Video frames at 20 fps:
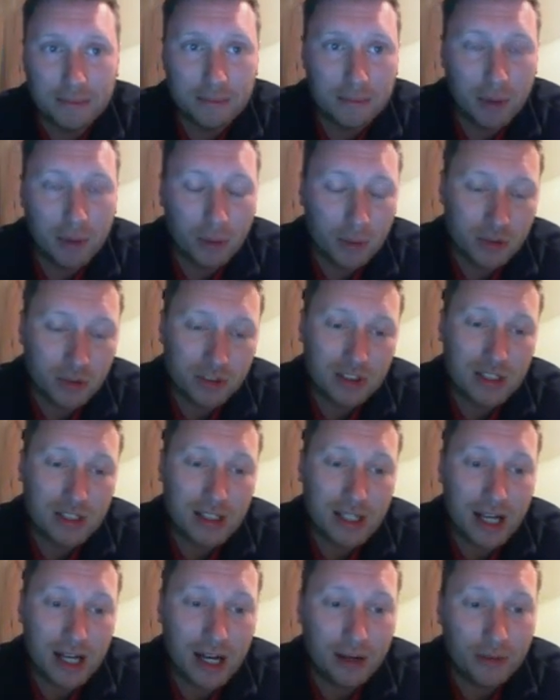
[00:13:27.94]
But we'll
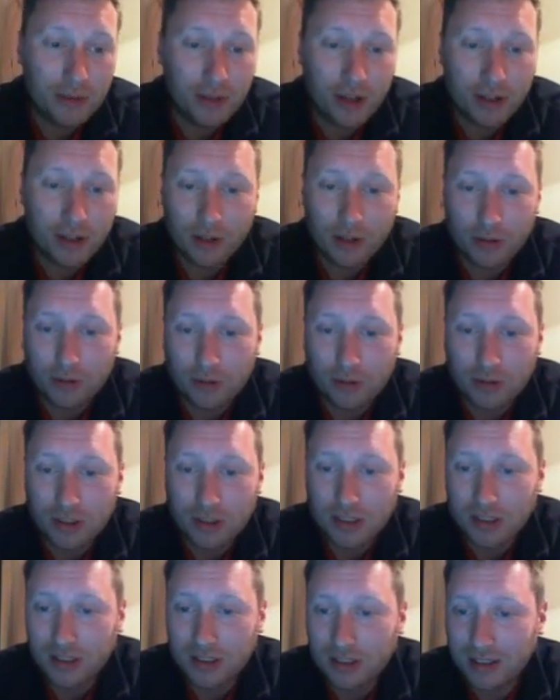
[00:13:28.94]
see how that goes
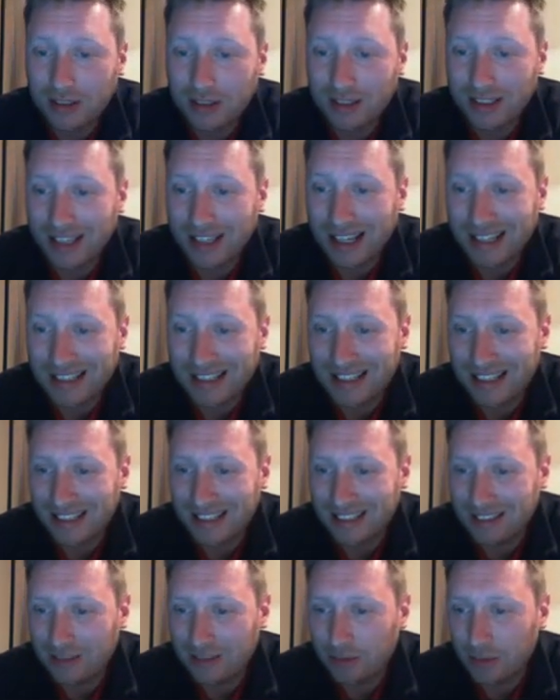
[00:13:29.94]
as
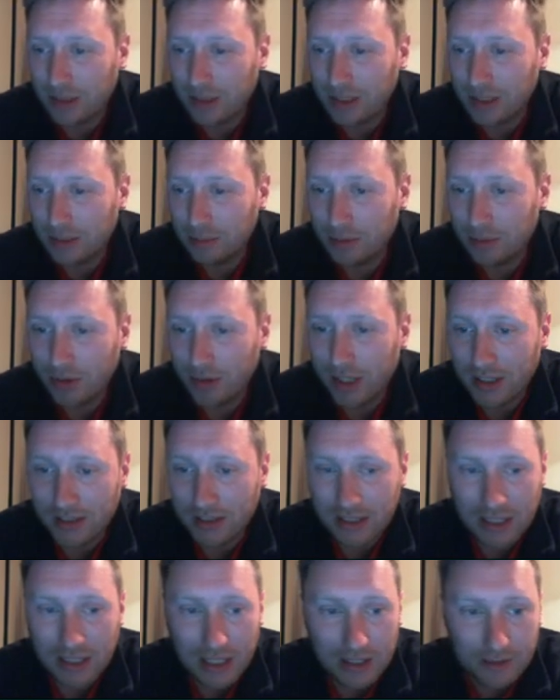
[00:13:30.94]
we
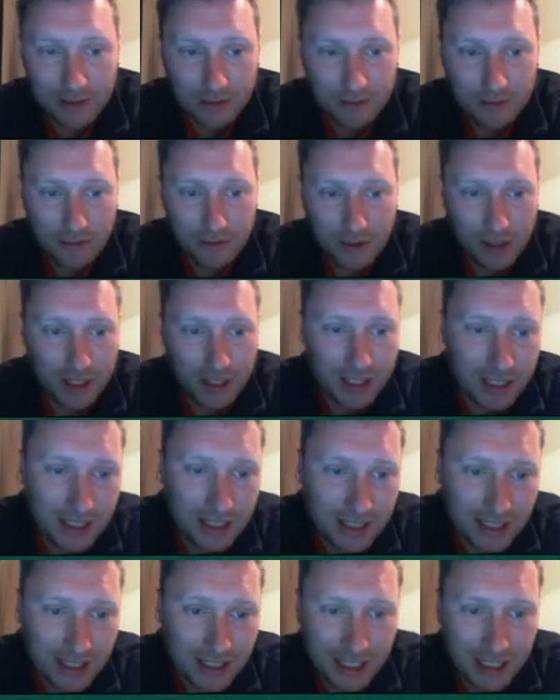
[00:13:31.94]
progress.
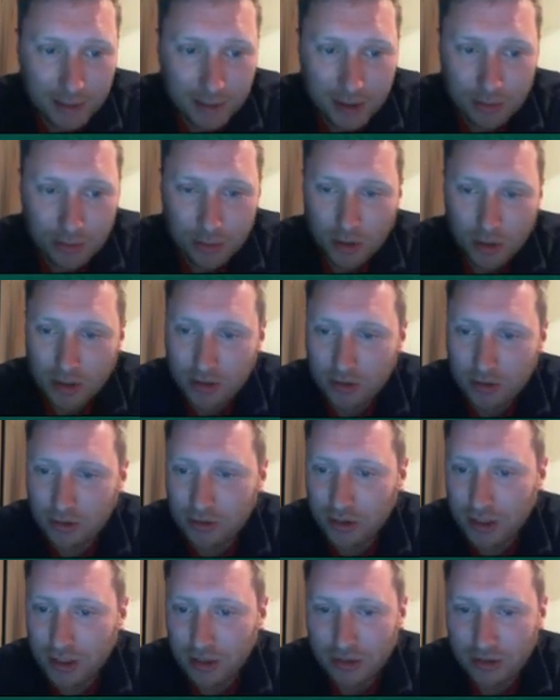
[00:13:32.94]
Finally, Liam Eduardo
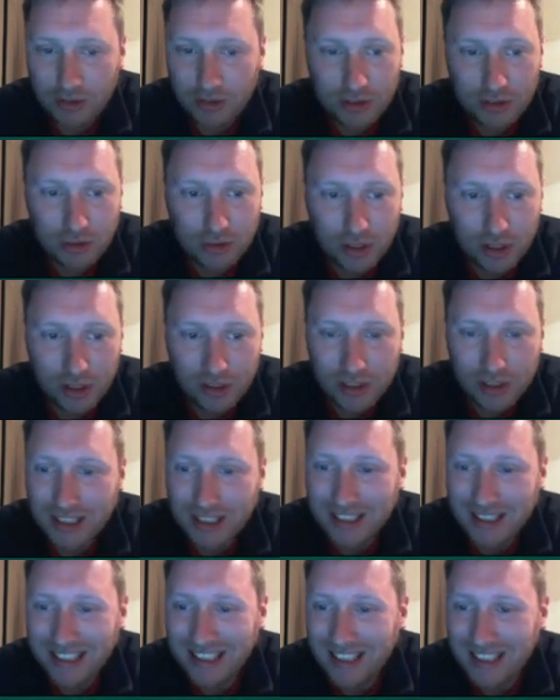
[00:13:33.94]
Gre
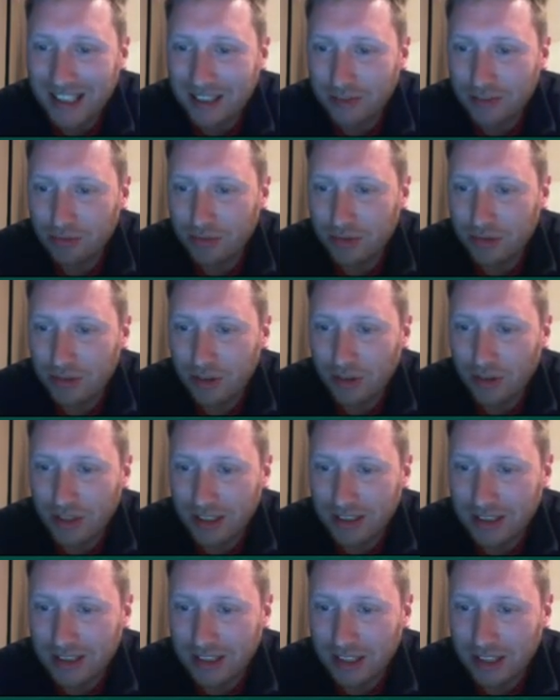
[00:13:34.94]
Gregorini has got an
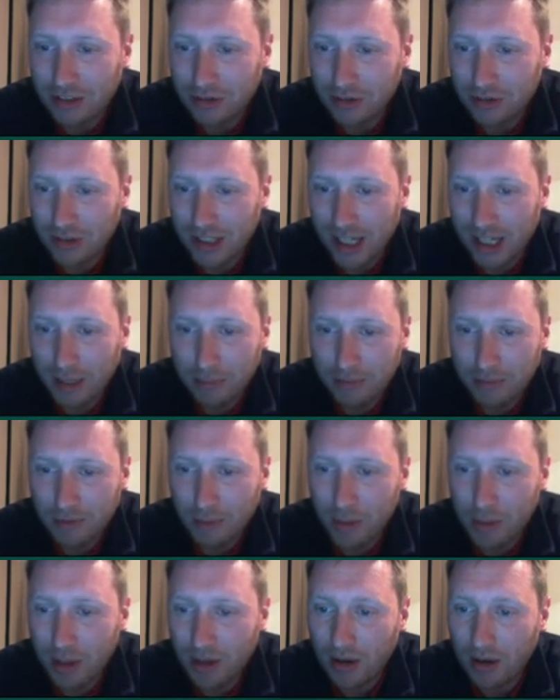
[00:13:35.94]
international cap for
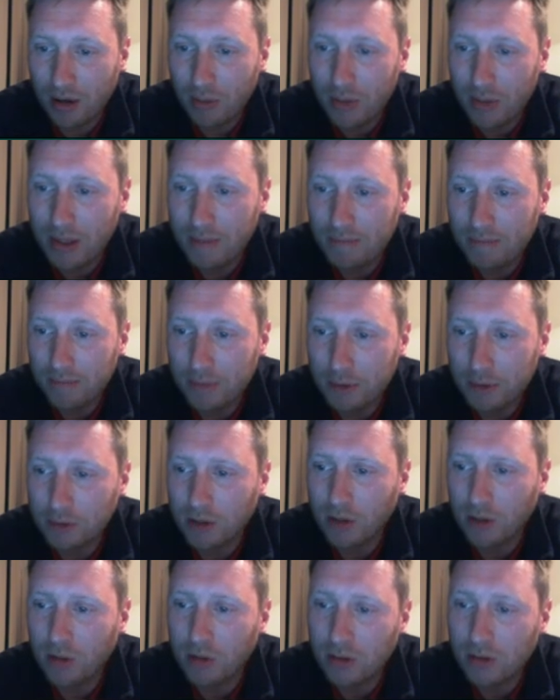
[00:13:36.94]
Malawi. It was a
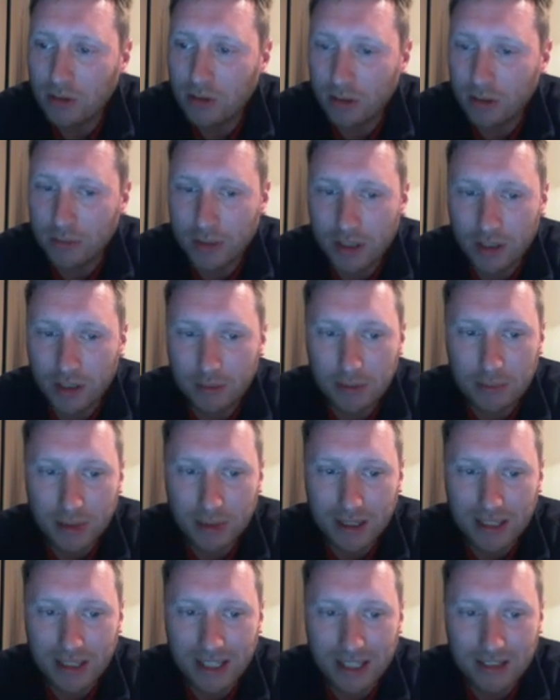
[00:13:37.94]
long time in coming,
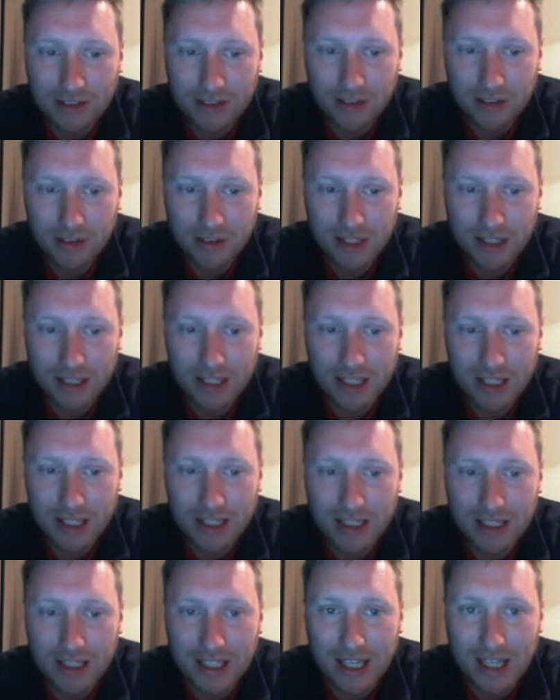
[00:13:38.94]
but he has got there
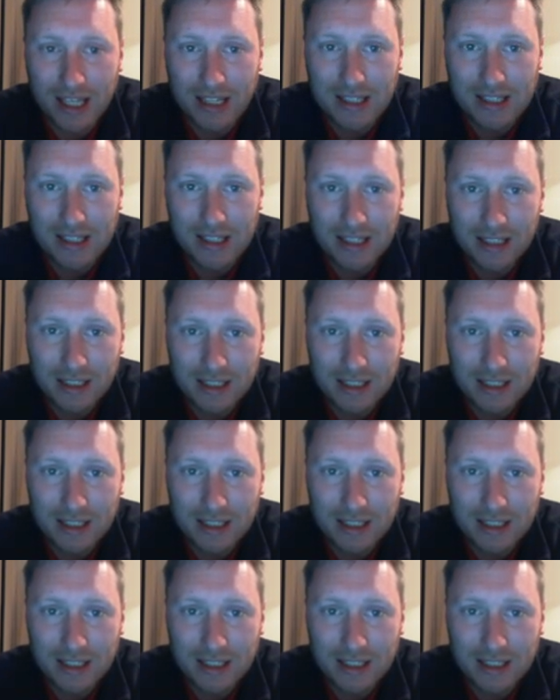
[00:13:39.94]
in the end.